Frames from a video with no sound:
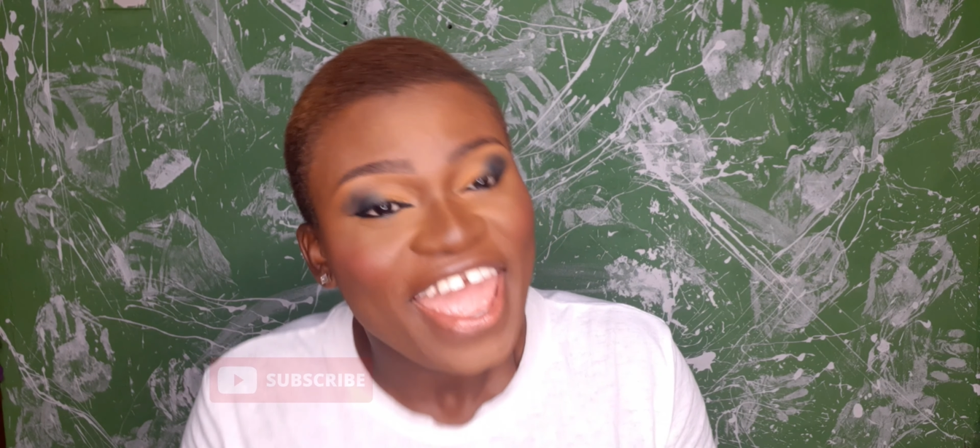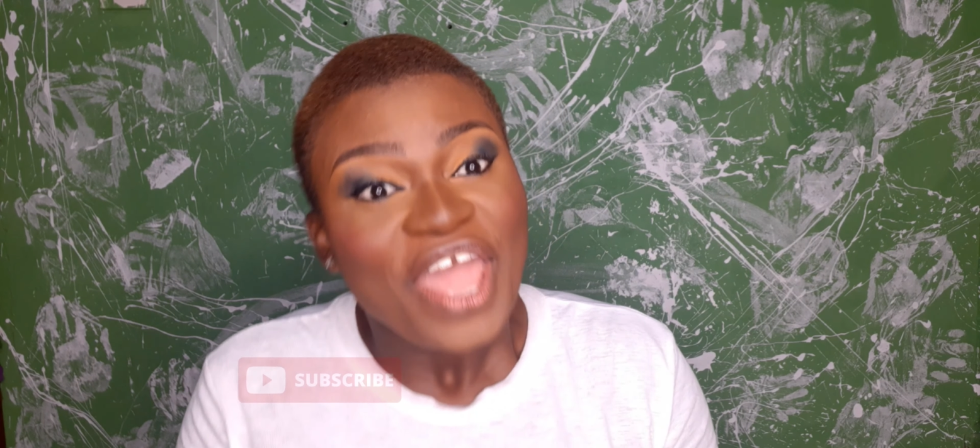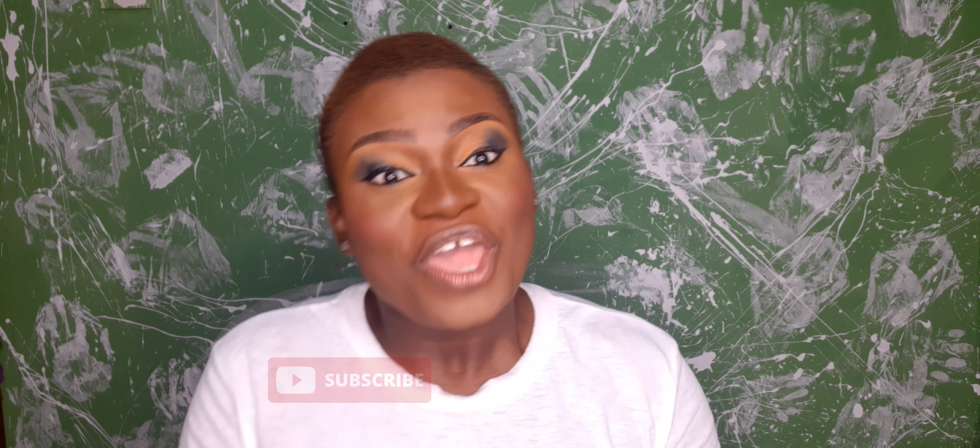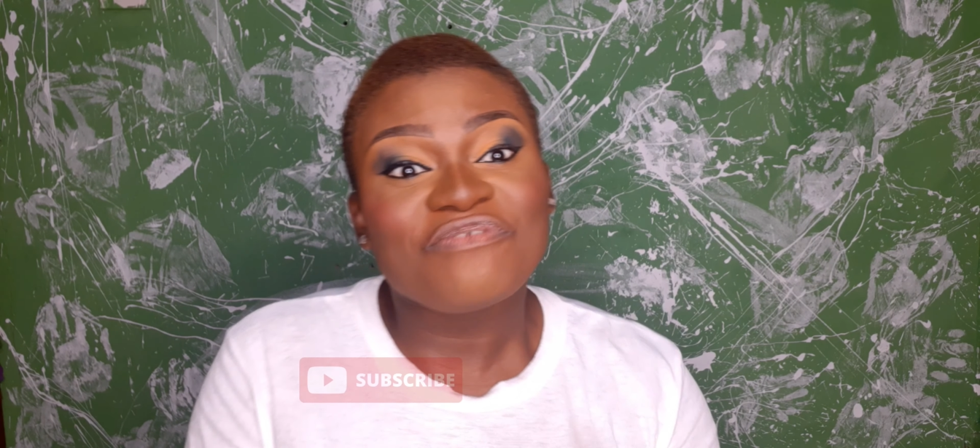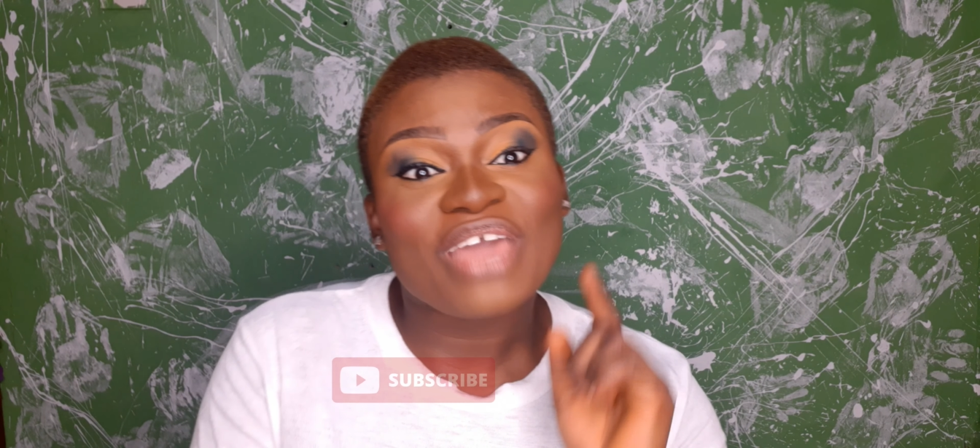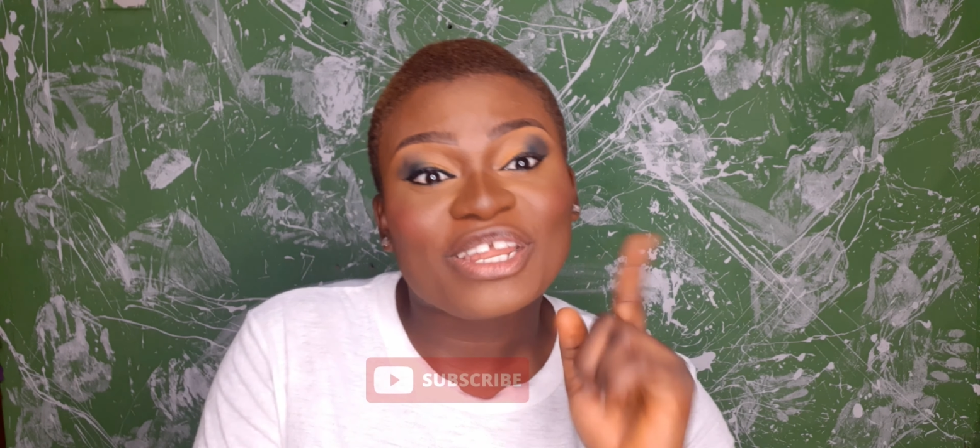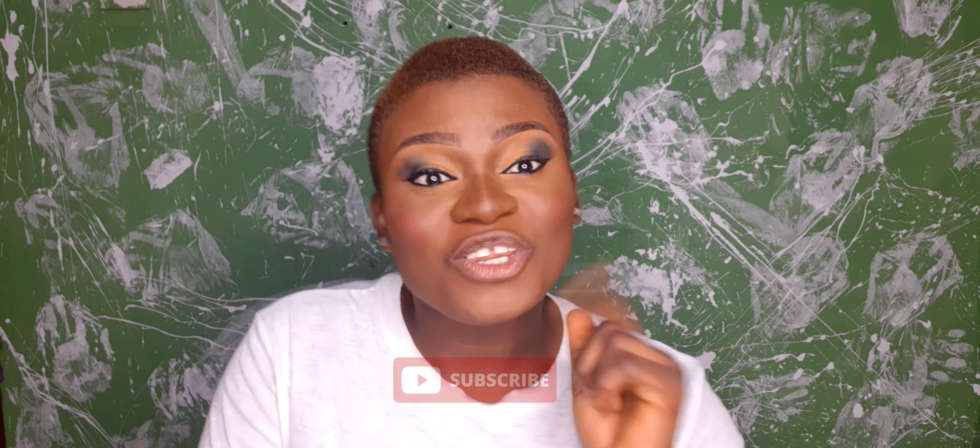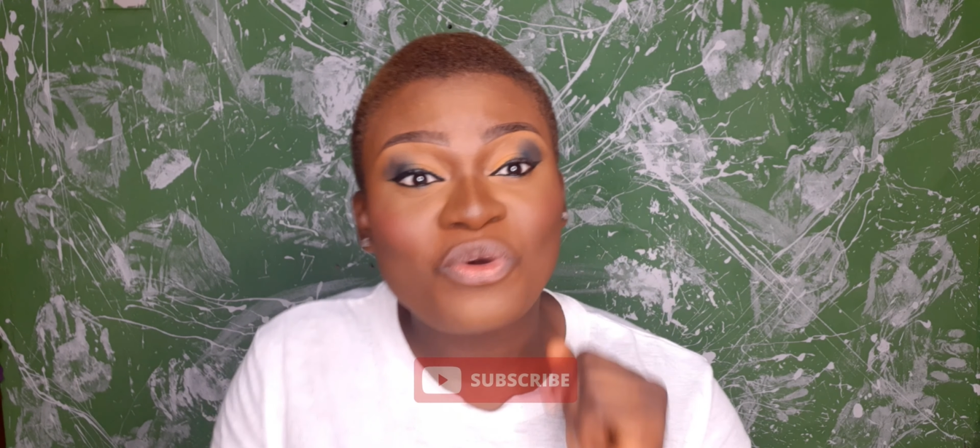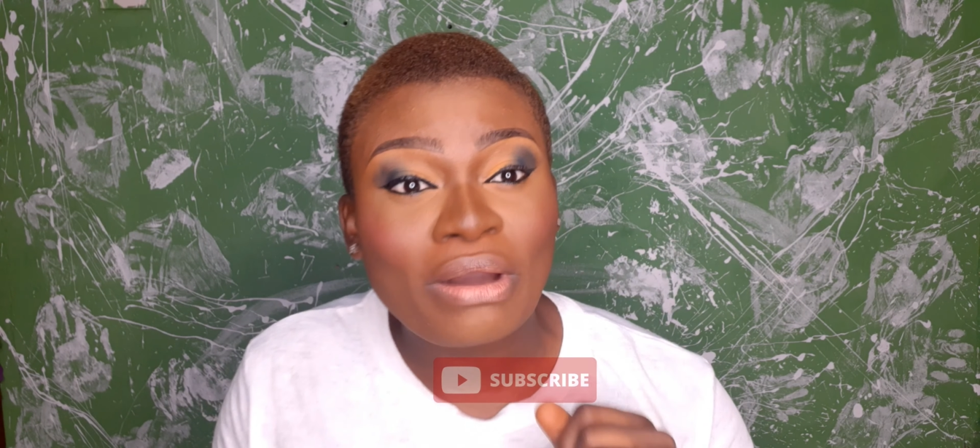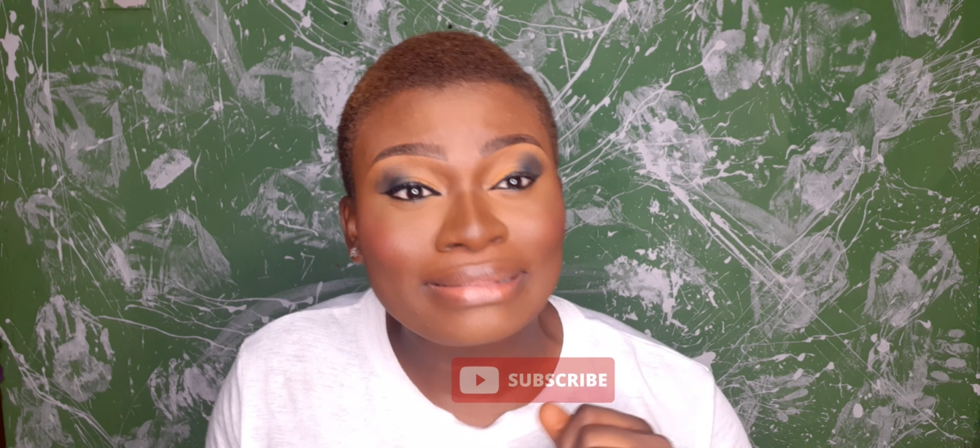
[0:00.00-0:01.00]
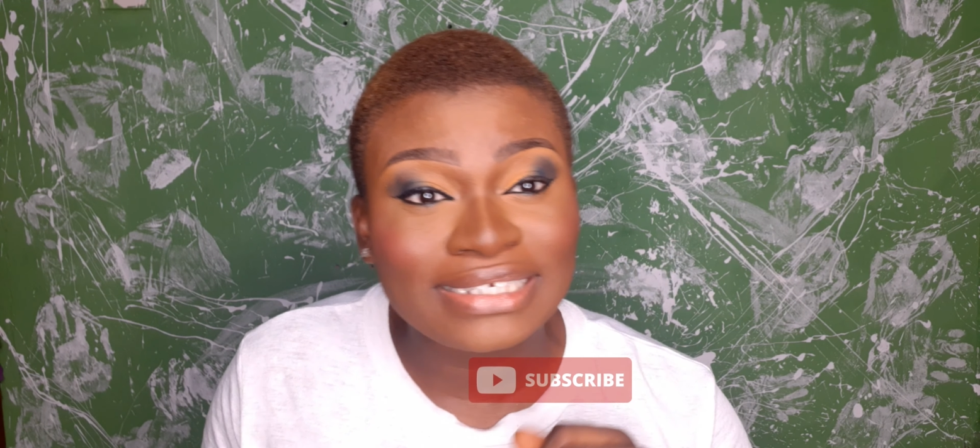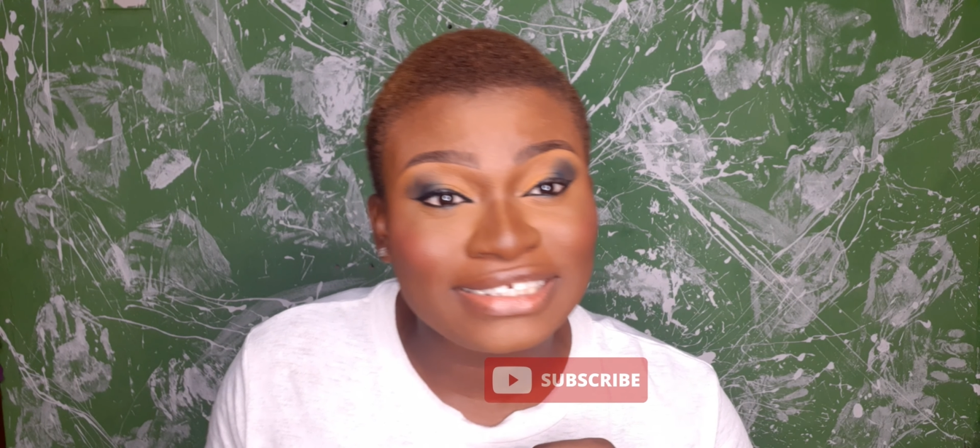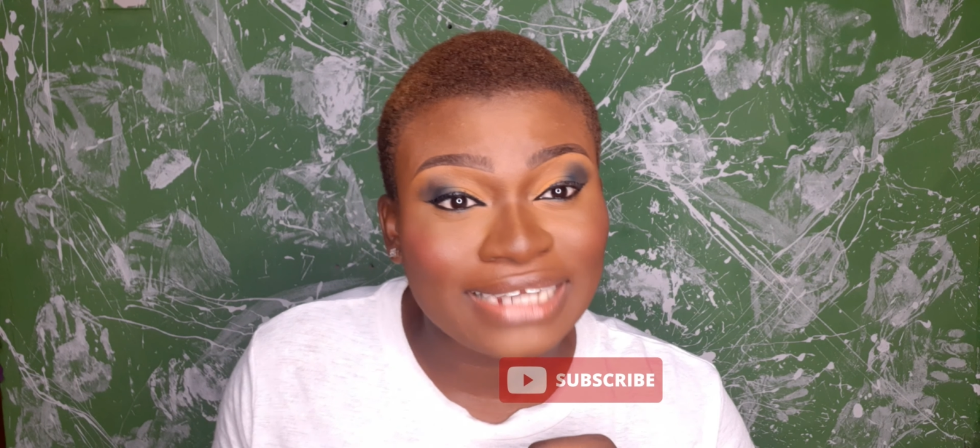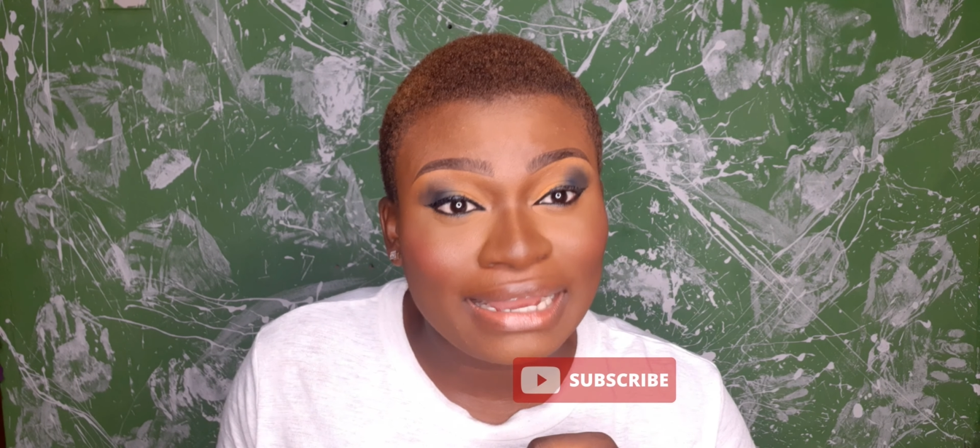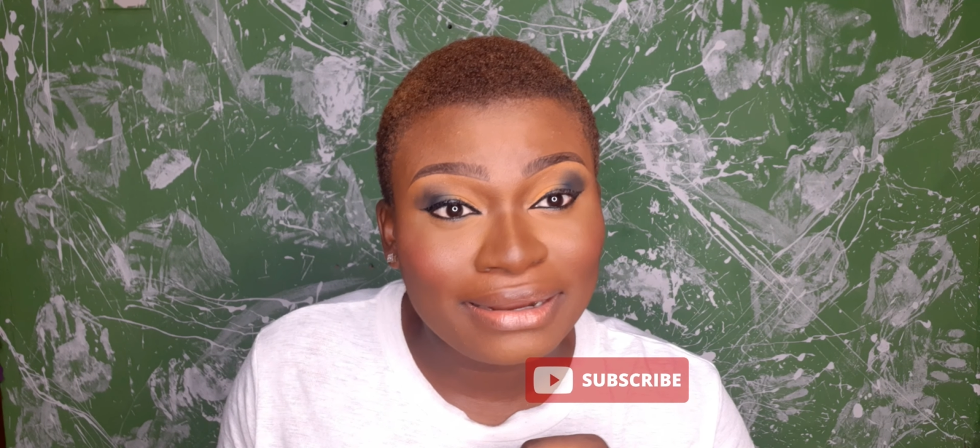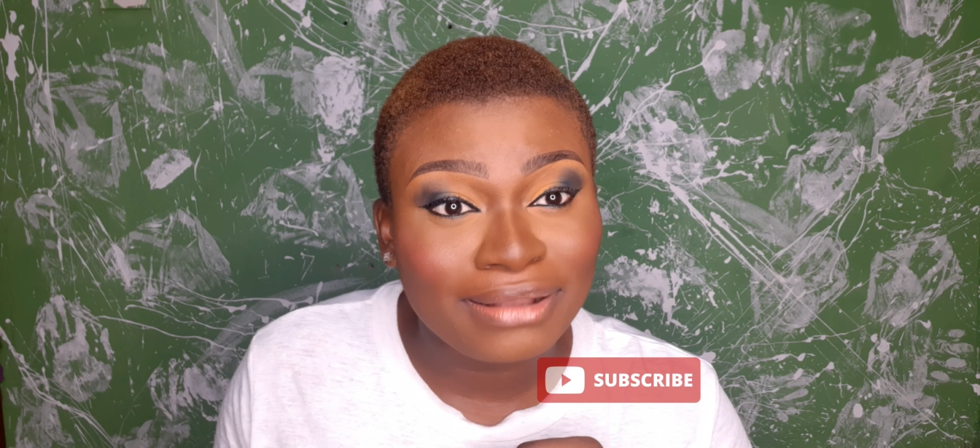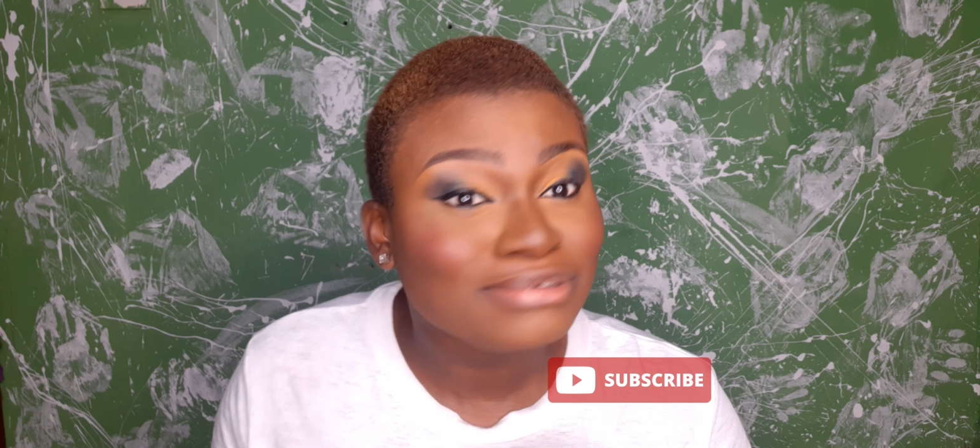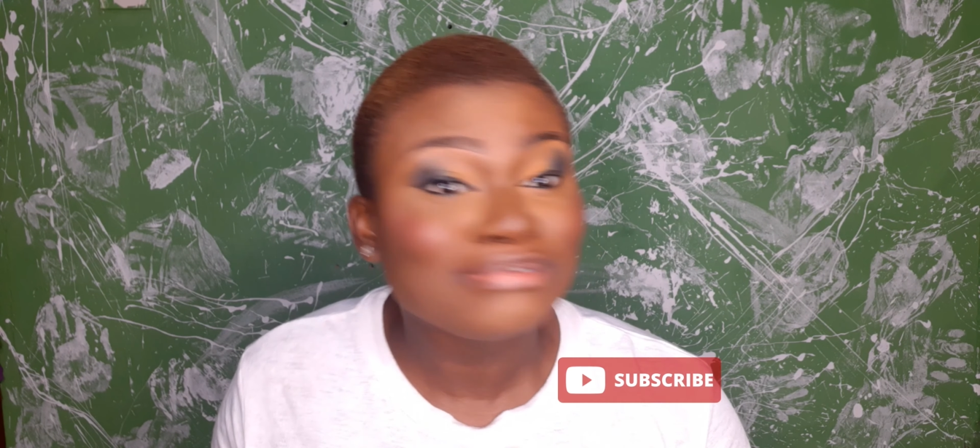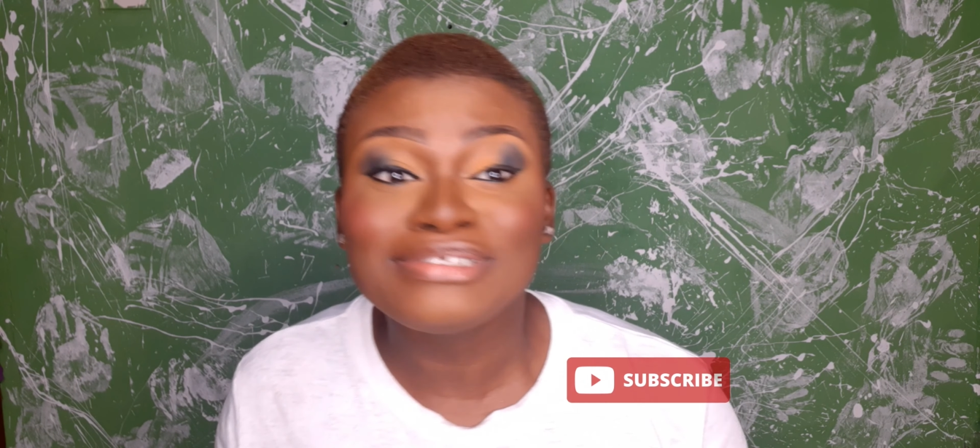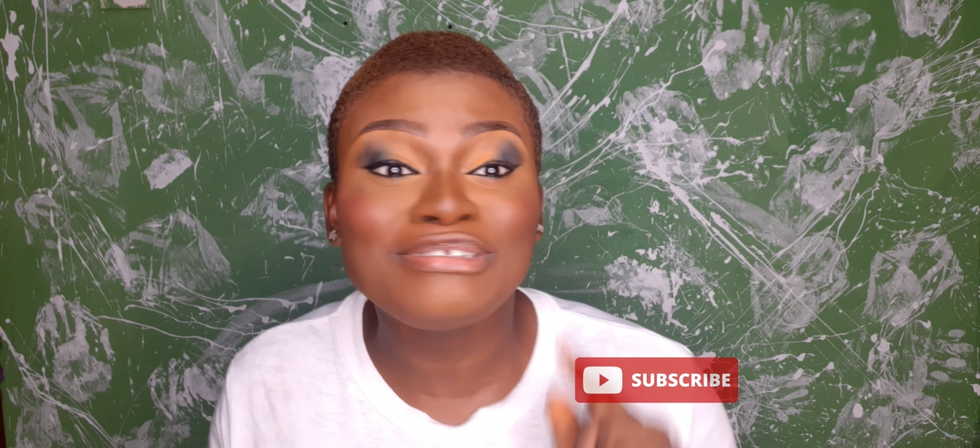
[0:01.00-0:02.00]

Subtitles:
If you are new on this channel,